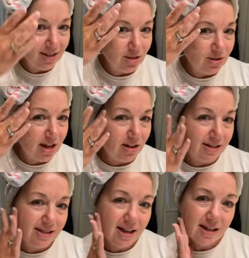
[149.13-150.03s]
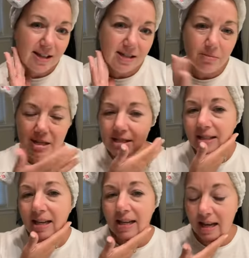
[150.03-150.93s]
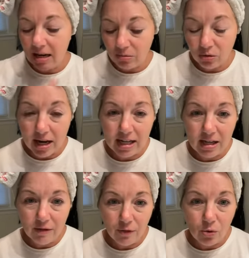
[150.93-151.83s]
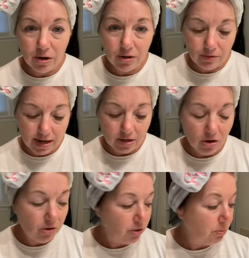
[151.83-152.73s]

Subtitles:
And so now it has sunk into my skin and I'm ready for the retinol.